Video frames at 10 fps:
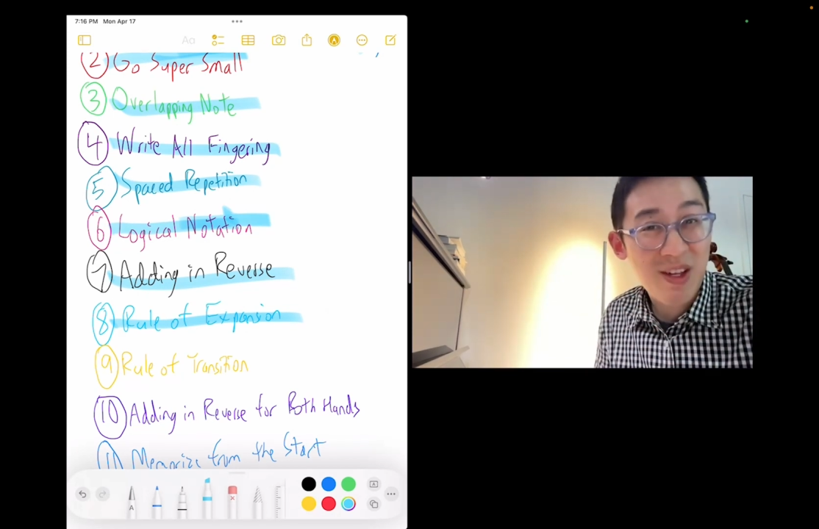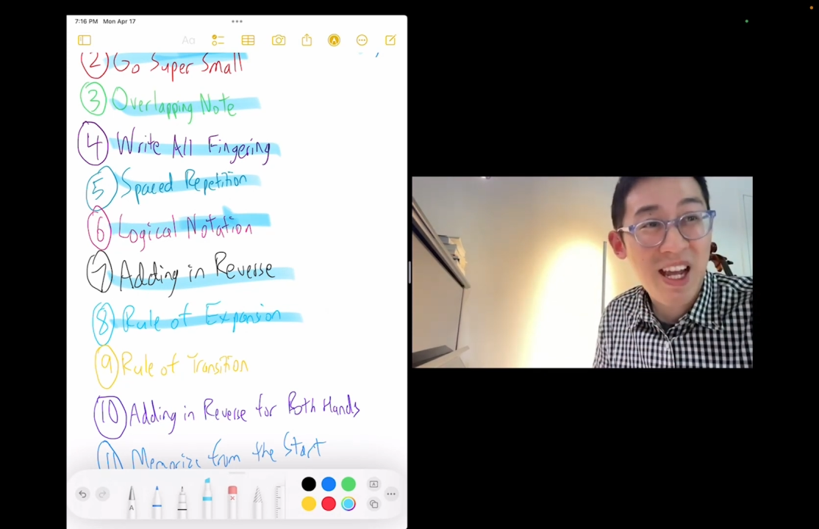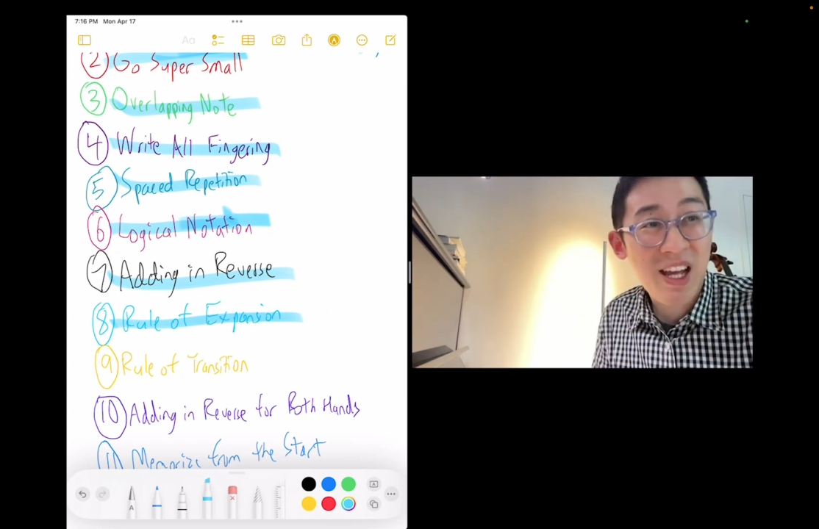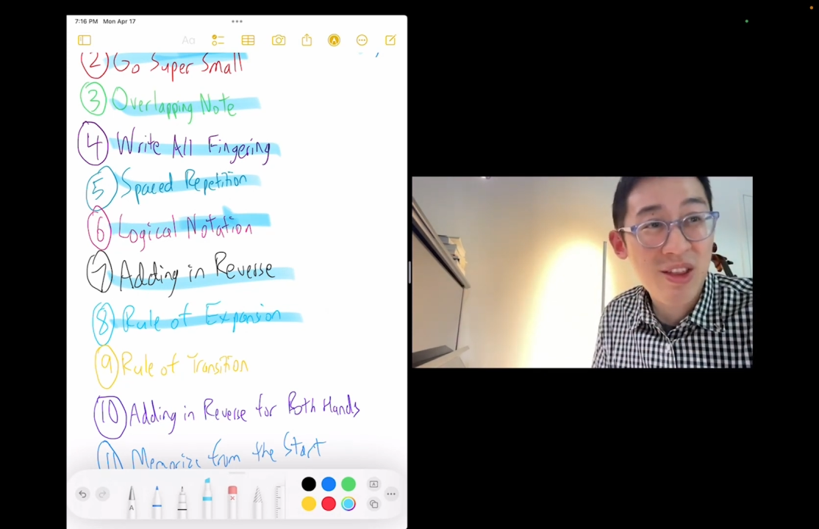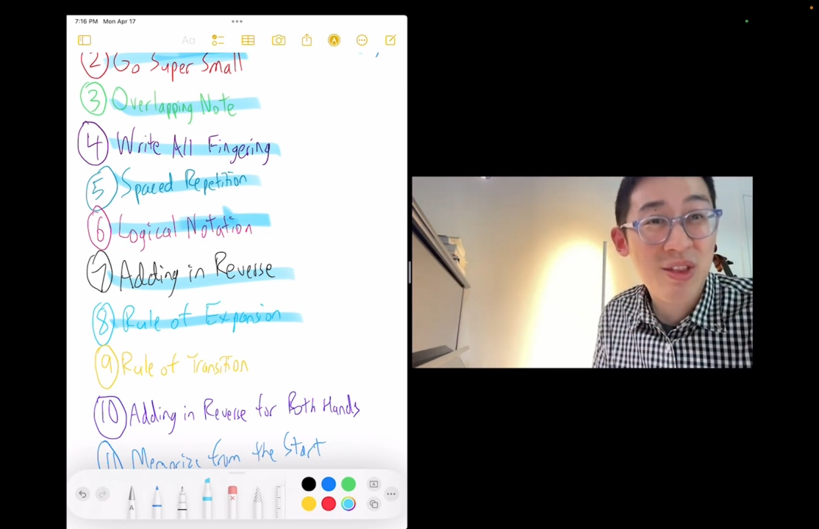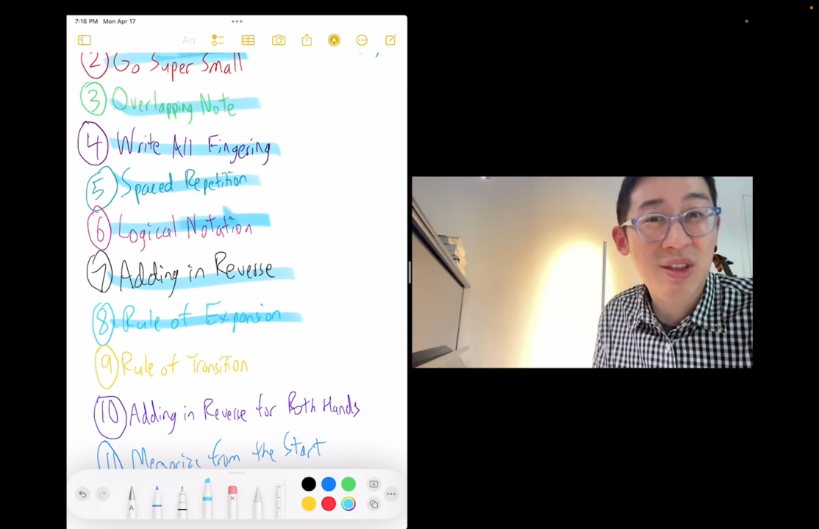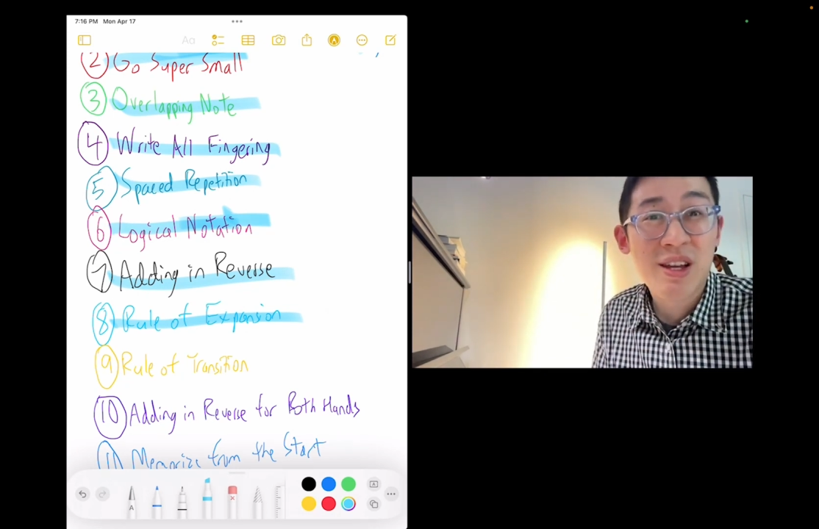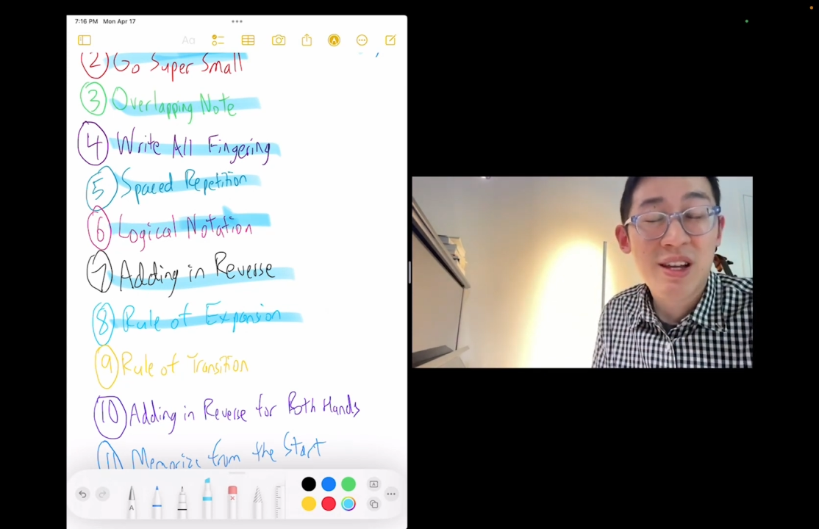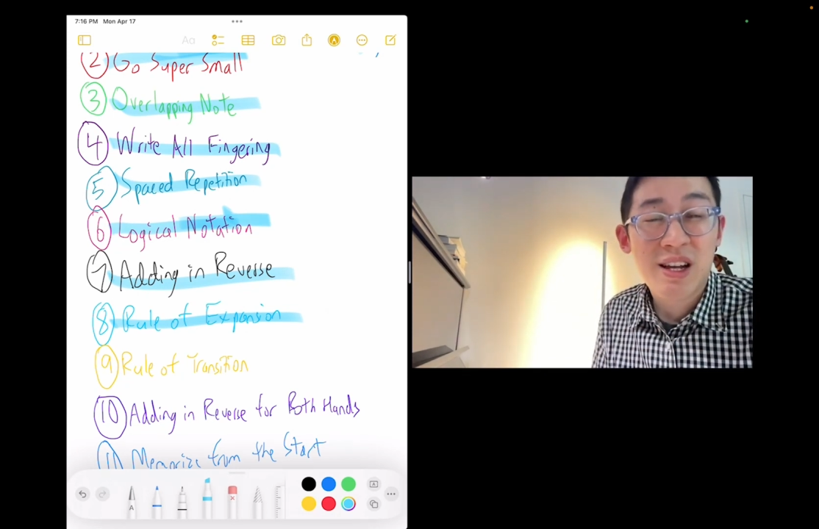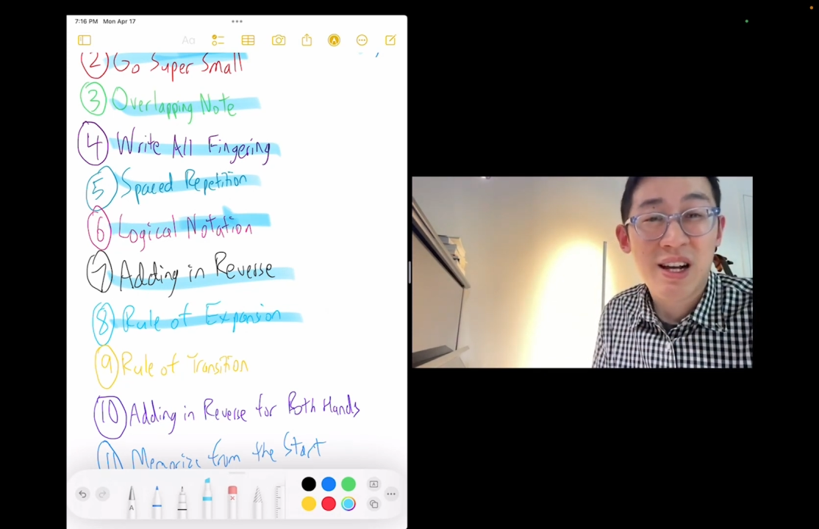
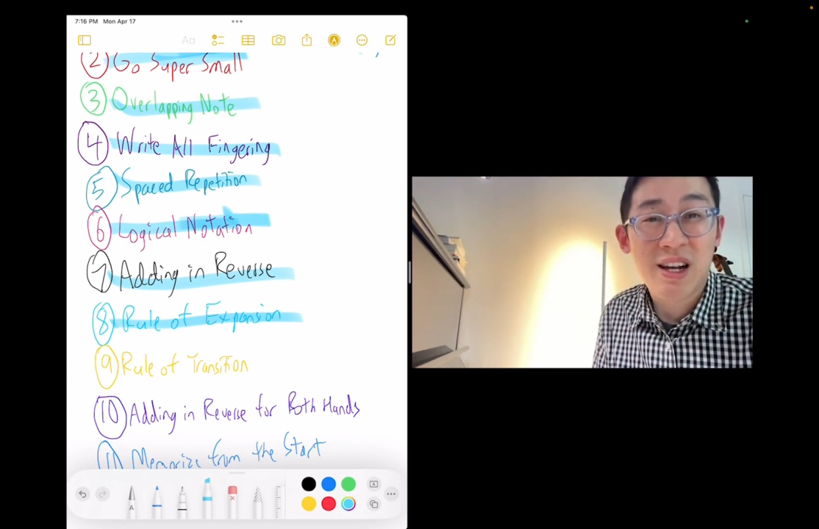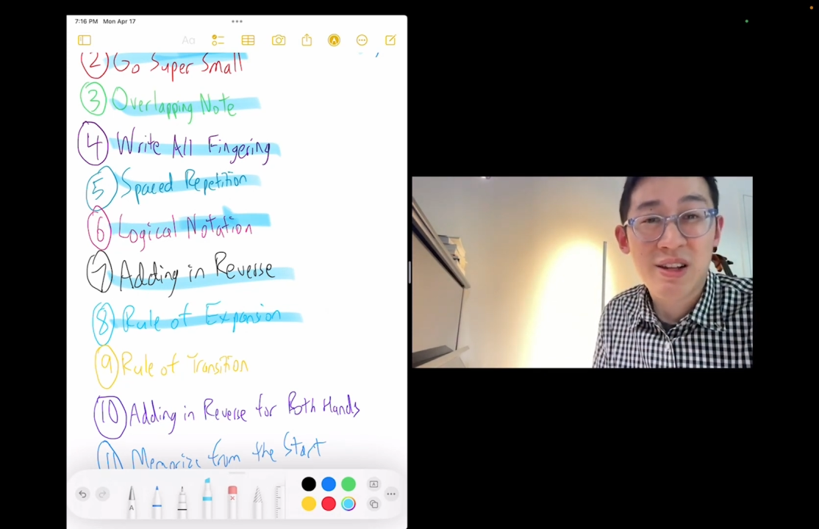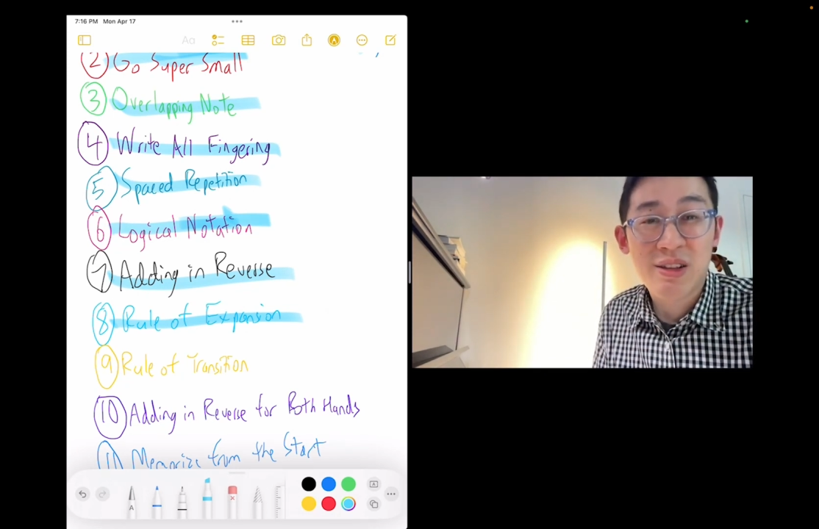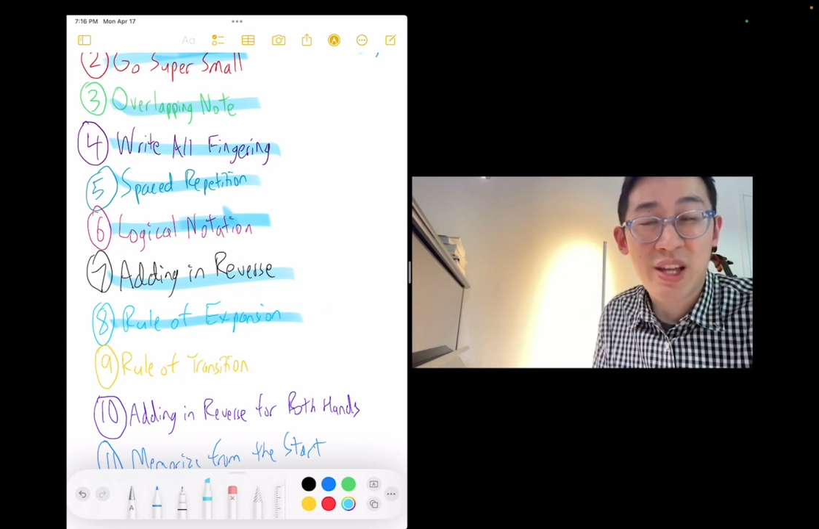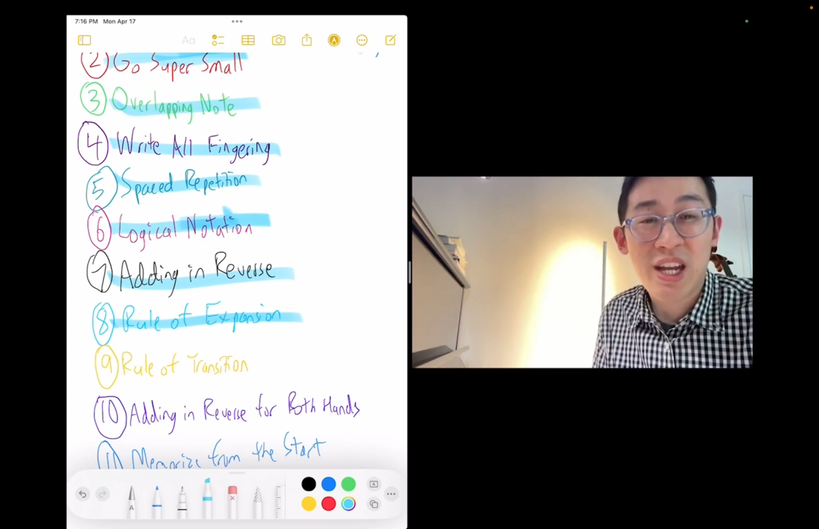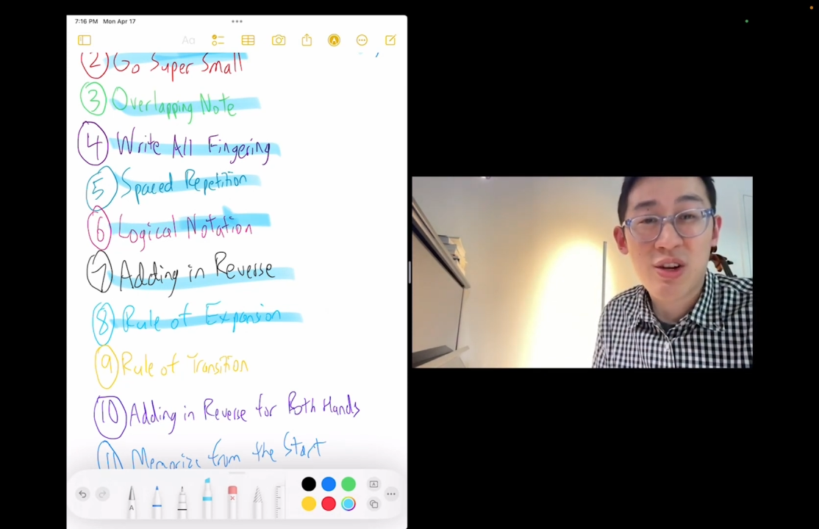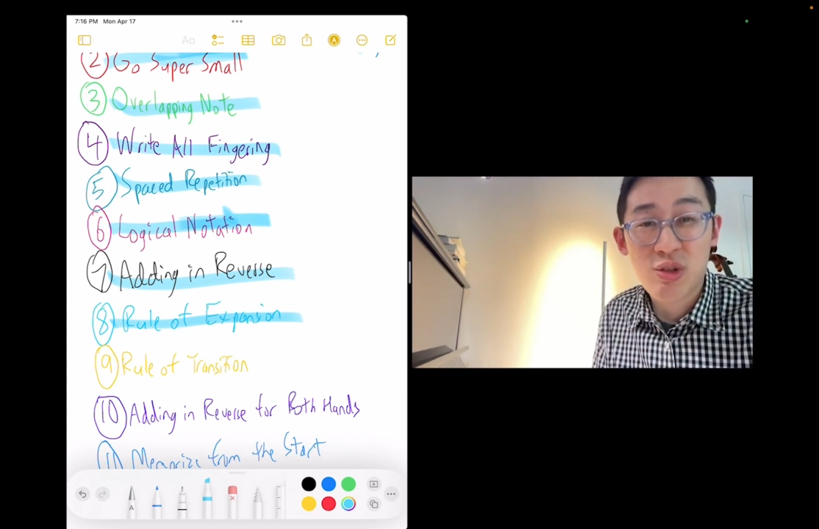8th layer,